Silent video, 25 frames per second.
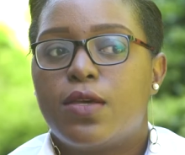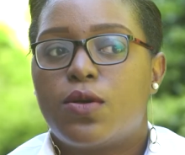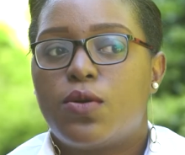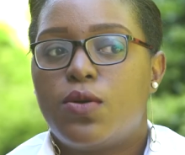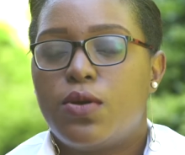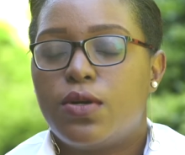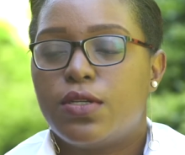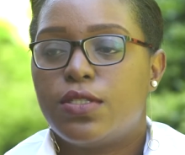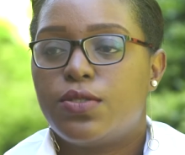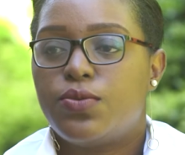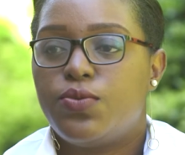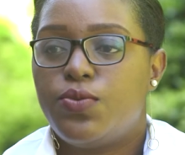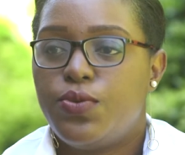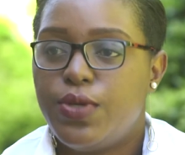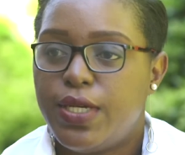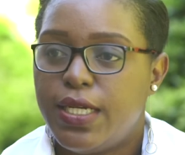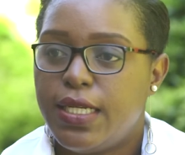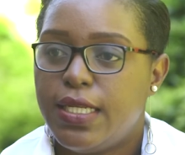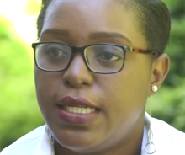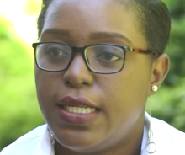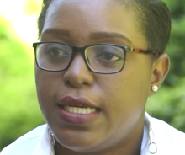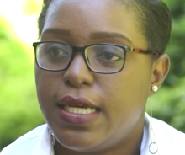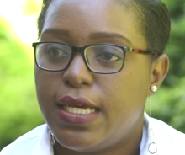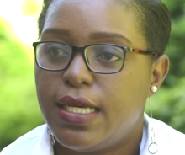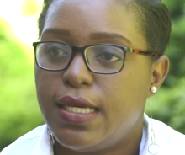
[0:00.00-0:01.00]
course
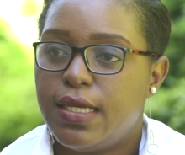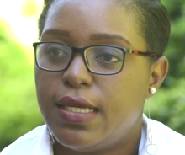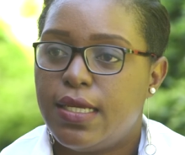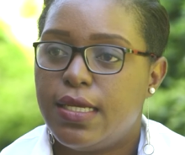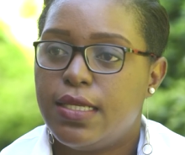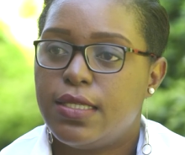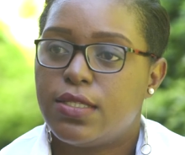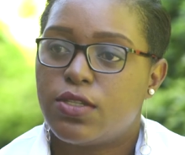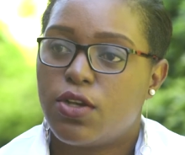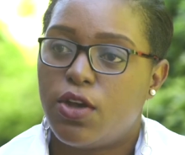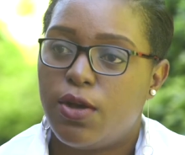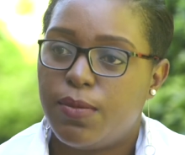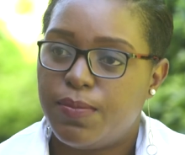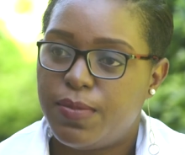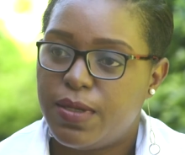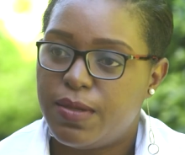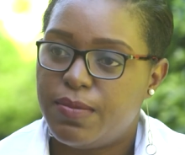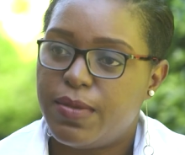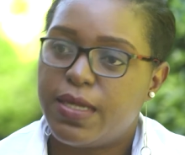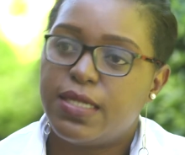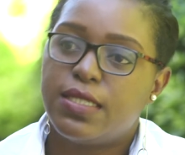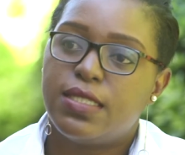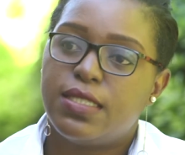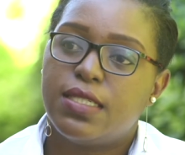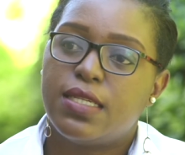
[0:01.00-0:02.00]
really is
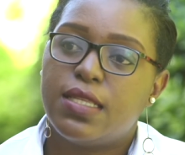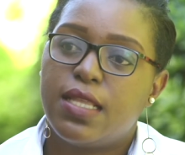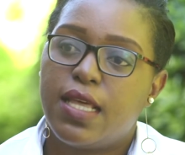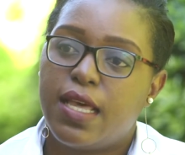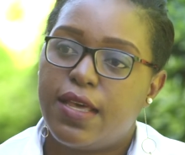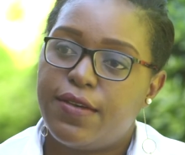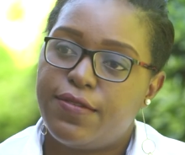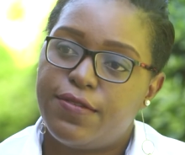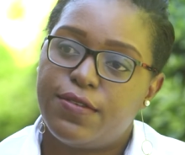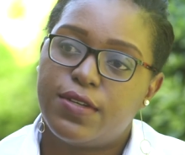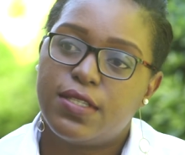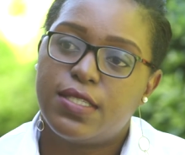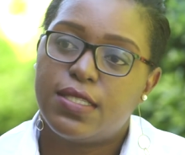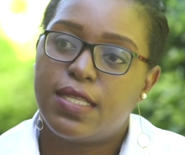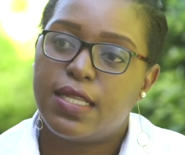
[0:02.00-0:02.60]
complementing the efforts